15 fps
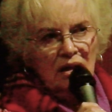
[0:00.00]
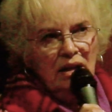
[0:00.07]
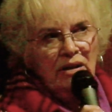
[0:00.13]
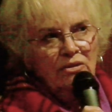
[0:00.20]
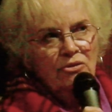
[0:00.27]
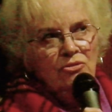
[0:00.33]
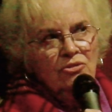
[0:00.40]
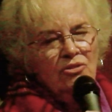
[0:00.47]
How
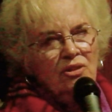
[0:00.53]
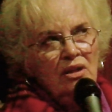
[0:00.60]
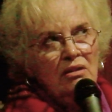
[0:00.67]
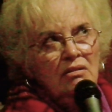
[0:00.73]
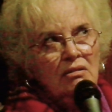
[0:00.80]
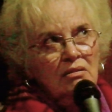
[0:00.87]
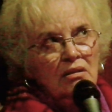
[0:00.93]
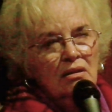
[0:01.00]
you
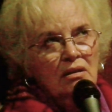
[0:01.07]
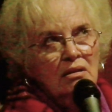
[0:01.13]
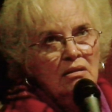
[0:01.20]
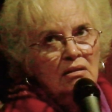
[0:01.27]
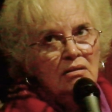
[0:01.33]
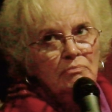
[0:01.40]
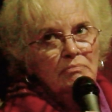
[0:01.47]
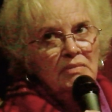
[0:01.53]
said
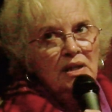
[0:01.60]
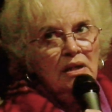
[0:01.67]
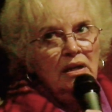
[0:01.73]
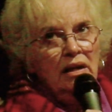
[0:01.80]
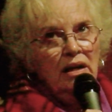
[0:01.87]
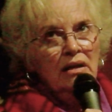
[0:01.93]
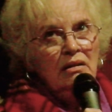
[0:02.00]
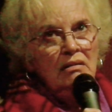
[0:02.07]

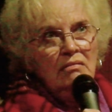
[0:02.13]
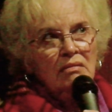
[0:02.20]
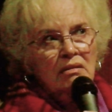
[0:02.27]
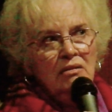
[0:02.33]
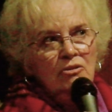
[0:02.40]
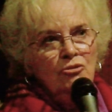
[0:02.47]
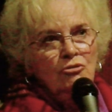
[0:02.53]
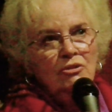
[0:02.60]

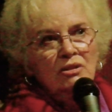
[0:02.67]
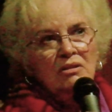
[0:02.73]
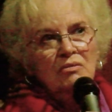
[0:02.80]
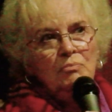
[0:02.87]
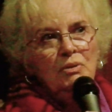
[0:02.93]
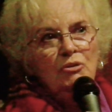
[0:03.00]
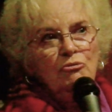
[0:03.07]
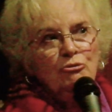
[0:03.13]
anything you
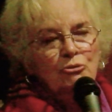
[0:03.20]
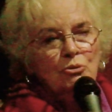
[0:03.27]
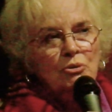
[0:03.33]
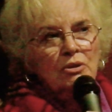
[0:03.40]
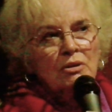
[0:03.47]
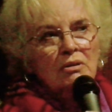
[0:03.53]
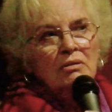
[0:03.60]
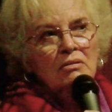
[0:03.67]
did
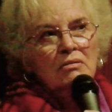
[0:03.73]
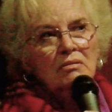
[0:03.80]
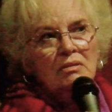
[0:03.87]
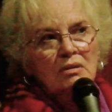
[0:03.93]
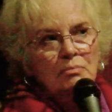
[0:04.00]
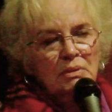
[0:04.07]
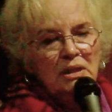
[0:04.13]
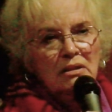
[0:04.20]
before
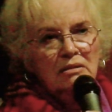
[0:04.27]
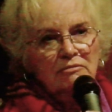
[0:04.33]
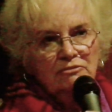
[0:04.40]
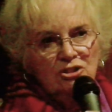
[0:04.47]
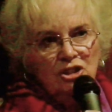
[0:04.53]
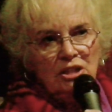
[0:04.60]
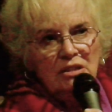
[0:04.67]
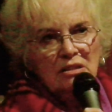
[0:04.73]
the blood of
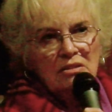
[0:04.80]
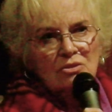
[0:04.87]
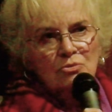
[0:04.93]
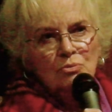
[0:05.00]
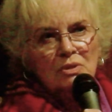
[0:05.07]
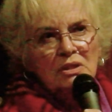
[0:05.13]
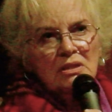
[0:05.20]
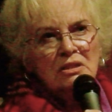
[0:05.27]
Jesus
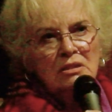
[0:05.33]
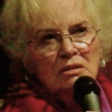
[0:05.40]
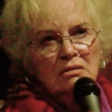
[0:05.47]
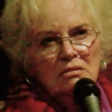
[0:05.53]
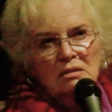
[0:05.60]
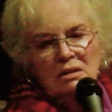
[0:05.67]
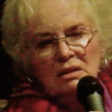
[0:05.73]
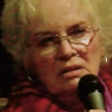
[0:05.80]
was
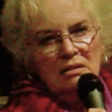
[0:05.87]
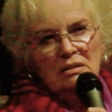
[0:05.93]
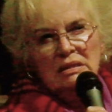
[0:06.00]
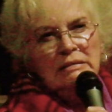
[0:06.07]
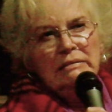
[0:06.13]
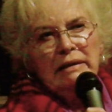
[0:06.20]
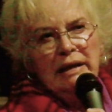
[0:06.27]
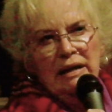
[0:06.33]

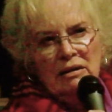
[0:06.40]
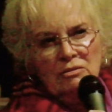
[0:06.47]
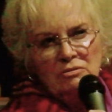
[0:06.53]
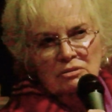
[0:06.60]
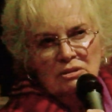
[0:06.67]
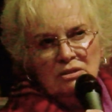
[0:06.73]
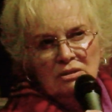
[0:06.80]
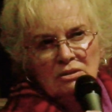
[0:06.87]
didn't
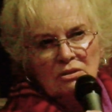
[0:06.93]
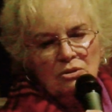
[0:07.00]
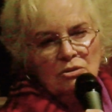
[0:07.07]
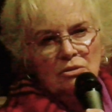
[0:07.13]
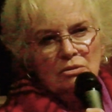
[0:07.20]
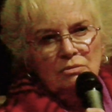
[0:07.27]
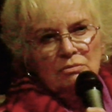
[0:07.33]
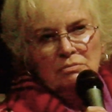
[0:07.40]
count
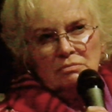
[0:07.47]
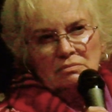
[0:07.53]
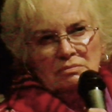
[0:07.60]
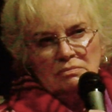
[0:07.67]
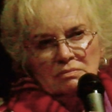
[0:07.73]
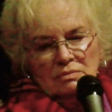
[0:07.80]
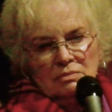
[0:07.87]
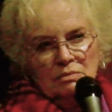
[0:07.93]
or
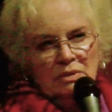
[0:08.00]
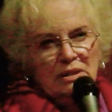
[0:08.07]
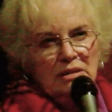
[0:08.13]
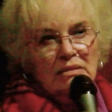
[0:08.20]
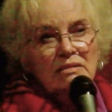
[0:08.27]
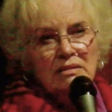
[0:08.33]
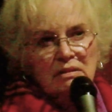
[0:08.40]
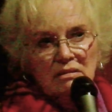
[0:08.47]

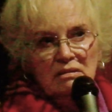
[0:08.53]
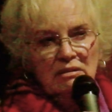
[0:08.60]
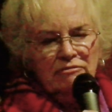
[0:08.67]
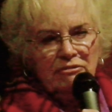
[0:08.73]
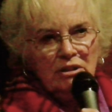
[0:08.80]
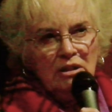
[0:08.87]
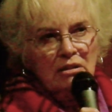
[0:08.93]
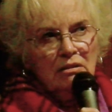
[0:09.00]
wasn't
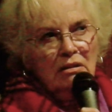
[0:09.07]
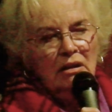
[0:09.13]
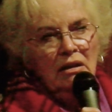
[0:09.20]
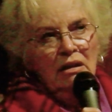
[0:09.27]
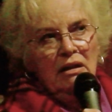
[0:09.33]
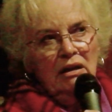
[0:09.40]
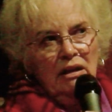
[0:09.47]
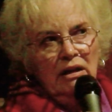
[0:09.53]
significant,
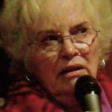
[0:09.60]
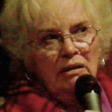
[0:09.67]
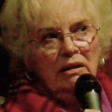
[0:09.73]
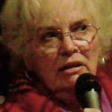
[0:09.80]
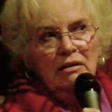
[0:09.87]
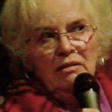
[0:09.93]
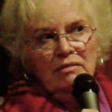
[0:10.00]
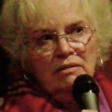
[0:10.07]
and
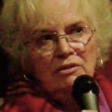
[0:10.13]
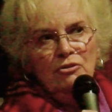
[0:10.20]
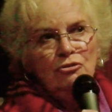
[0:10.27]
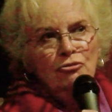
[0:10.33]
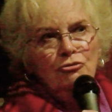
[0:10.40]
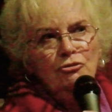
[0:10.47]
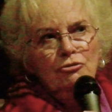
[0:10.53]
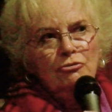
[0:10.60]
anything
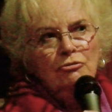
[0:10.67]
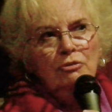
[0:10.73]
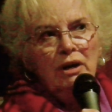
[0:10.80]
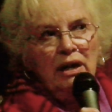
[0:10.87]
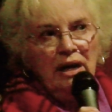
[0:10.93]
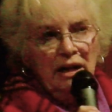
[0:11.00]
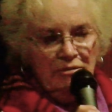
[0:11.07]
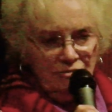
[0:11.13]
you do
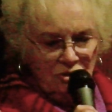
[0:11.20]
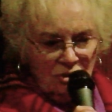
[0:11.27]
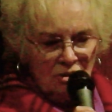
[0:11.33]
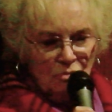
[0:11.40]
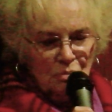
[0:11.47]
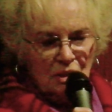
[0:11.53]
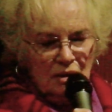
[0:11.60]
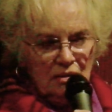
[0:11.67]
after the
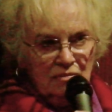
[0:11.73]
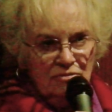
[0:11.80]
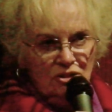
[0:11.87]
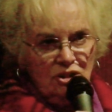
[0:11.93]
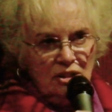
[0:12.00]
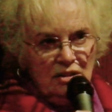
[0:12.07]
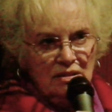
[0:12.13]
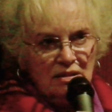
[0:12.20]
blood of
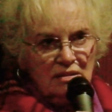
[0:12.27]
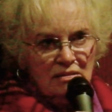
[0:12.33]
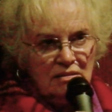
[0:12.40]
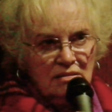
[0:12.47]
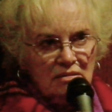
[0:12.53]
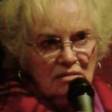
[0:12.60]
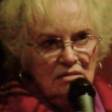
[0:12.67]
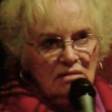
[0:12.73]

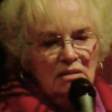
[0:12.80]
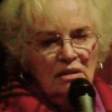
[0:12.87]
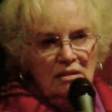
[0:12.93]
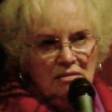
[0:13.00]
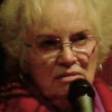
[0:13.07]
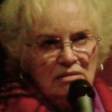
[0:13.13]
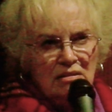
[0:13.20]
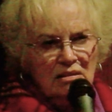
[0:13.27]
Jesus
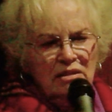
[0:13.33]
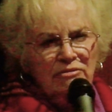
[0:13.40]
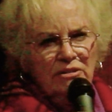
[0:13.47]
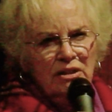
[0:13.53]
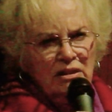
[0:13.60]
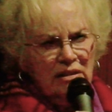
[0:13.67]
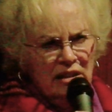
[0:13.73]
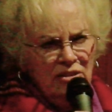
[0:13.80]
is
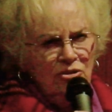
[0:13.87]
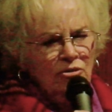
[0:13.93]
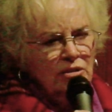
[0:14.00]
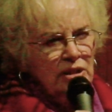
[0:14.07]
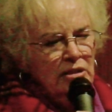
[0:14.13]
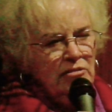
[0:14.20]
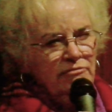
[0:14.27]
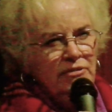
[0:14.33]
significant. Can you
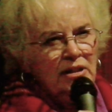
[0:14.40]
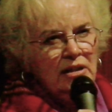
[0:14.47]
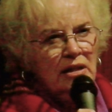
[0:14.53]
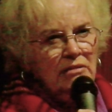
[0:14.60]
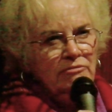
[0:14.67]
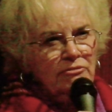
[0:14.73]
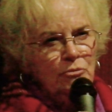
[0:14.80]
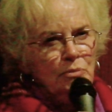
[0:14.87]
clarify
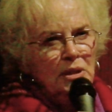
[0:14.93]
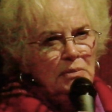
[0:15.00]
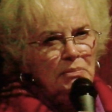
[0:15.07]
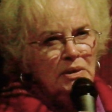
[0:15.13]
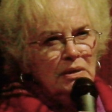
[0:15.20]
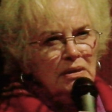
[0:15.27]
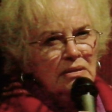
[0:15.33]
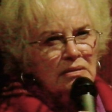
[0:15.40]
that for me,
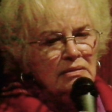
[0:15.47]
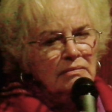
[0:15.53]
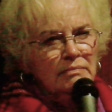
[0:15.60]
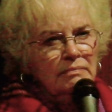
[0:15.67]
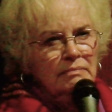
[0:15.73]
please?